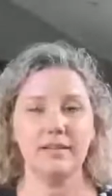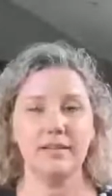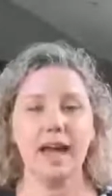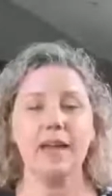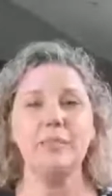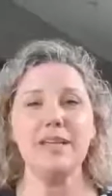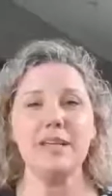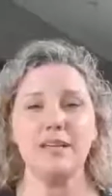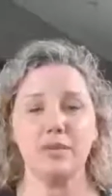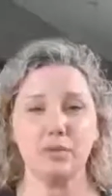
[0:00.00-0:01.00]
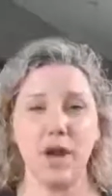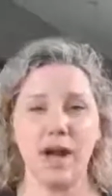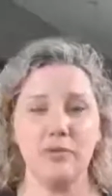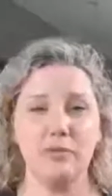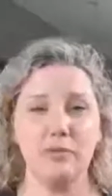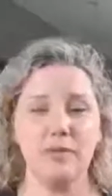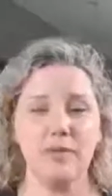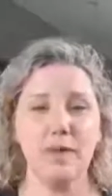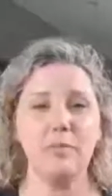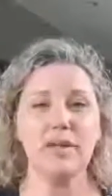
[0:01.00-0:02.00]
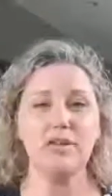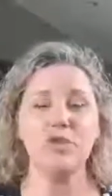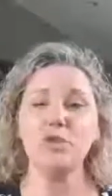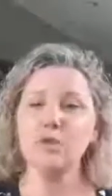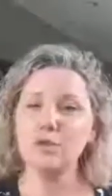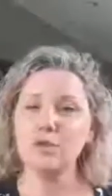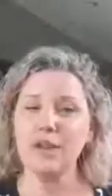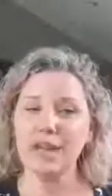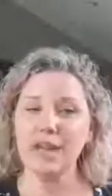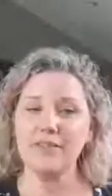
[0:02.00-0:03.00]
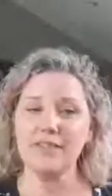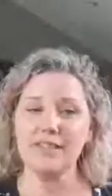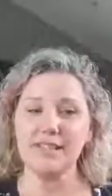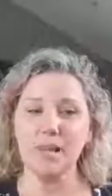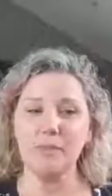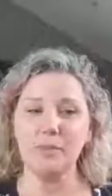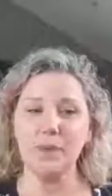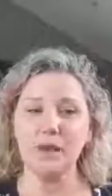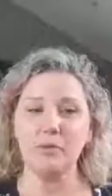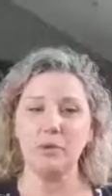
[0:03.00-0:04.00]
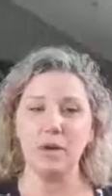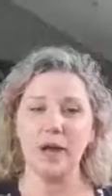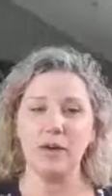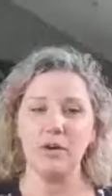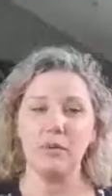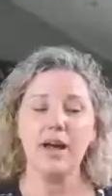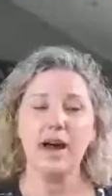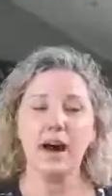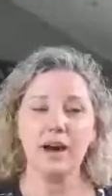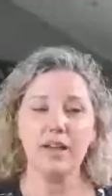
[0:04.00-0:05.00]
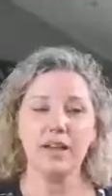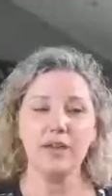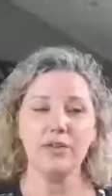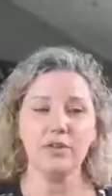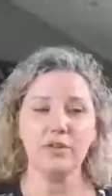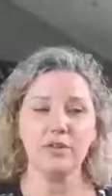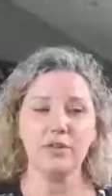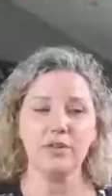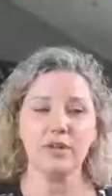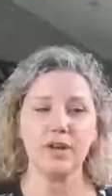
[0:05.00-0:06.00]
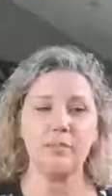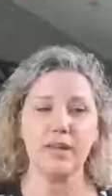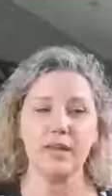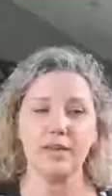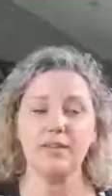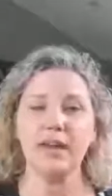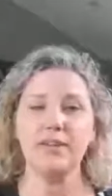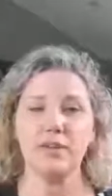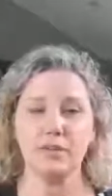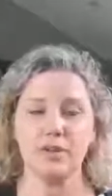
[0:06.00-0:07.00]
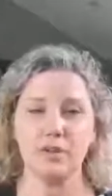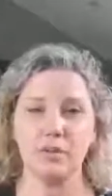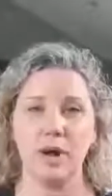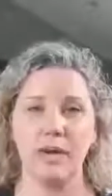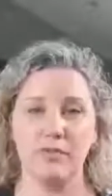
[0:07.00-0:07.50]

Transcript: and begin to thrive. Because you do not have a stable microbiome, unhealthy critters come in and start to thrive.